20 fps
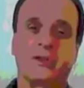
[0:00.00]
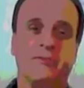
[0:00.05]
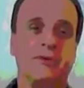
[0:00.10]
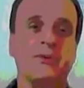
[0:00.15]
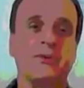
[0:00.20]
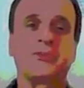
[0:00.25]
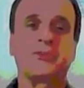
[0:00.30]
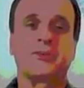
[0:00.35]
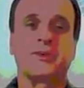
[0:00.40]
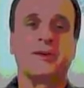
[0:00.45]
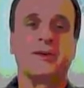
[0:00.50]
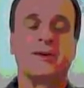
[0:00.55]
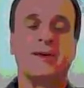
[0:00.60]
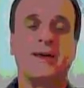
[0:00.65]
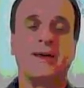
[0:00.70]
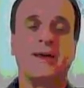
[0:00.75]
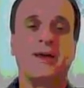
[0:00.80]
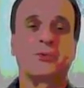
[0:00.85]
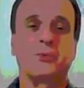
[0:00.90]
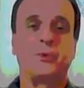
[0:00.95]
of us,
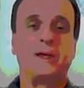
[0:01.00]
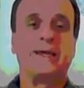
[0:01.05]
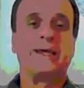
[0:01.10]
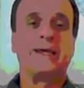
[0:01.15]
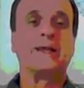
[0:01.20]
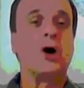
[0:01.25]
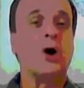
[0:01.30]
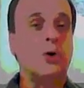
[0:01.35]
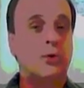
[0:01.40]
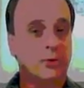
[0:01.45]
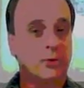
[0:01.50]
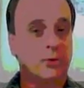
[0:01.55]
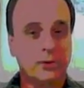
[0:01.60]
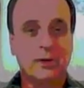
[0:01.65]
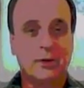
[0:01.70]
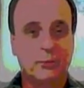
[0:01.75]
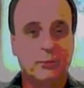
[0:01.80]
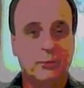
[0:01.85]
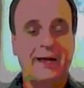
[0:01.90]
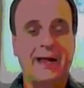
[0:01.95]
as we get
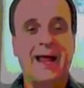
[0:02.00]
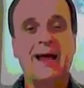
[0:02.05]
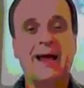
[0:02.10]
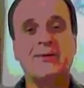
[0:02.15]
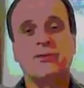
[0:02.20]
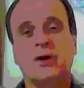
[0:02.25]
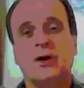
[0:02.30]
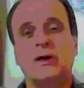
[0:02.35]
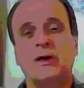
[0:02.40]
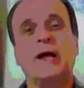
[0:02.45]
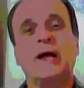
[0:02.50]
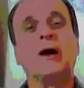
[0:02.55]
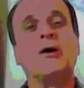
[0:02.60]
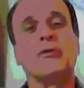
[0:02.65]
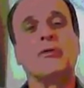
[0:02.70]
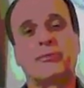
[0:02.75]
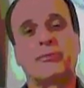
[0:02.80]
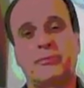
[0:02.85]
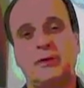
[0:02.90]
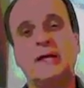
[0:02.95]
older, we have our
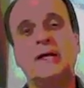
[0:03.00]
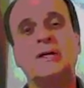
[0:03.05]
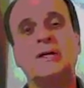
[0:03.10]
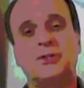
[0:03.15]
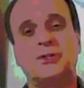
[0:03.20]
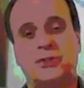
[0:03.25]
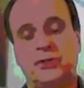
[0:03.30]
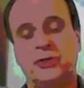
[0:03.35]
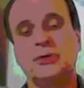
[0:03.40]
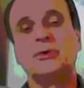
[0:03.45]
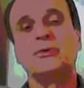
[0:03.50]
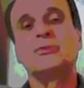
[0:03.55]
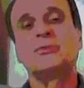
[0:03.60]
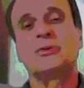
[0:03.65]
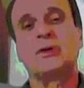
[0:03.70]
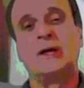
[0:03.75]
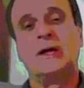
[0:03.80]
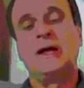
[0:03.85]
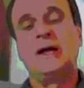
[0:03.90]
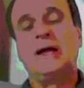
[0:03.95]
health
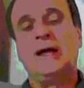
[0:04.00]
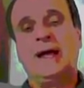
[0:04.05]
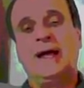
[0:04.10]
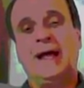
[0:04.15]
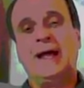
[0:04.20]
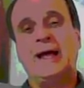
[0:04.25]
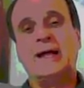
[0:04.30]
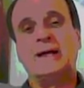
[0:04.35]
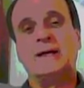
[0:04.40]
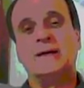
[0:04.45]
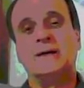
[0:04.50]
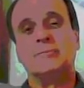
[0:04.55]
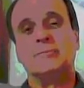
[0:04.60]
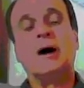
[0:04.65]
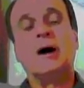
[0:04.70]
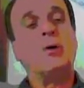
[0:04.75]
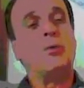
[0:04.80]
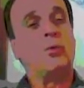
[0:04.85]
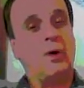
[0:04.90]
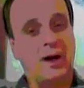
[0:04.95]
issues. And
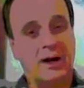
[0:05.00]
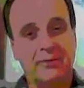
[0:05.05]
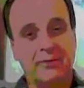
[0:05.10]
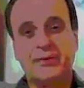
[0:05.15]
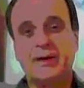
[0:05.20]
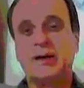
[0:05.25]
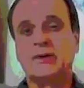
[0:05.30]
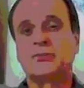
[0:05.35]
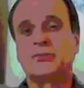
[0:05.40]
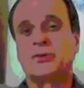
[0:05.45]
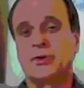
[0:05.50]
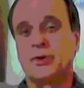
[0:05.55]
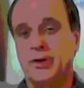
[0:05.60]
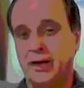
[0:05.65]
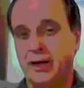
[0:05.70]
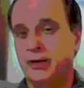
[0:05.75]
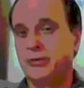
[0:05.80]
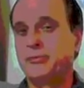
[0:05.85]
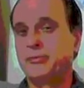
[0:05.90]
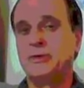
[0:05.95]
my wife has her
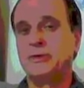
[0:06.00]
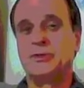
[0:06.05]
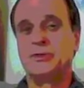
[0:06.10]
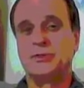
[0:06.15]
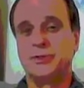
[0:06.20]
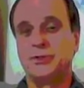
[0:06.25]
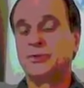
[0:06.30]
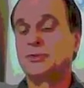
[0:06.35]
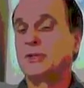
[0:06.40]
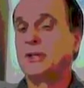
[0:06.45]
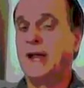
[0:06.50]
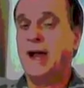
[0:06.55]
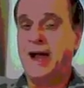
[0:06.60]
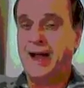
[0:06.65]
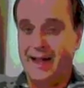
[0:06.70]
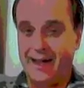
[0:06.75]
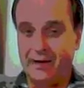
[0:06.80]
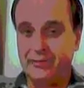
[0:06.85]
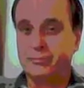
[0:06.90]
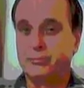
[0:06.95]
health issues, and
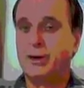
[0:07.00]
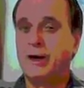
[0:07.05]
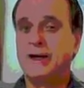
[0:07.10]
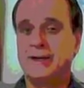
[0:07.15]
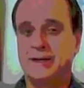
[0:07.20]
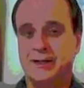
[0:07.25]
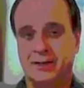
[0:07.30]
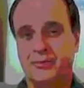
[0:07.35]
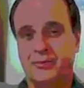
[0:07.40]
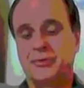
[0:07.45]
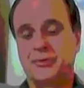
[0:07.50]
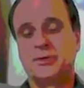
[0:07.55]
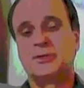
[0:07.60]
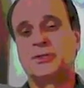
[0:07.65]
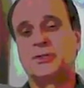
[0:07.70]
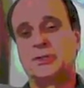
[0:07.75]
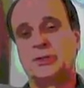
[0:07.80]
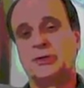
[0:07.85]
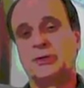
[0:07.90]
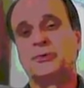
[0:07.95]
I have my health
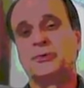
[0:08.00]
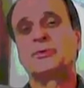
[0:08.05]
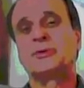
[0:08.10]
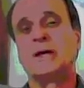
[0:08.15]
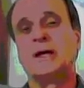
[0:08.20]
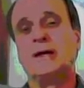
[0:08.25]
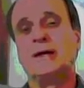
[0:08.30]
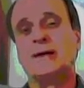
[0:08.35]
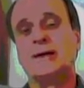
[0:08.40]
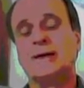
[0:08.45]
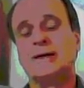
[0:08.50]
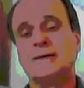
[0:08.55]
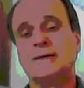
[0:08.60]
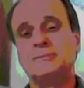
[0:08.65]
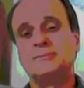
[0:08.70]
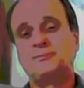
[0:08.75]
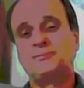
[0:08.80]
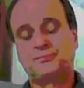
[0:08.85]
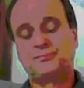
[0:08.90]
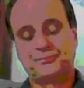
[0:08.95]
issues. And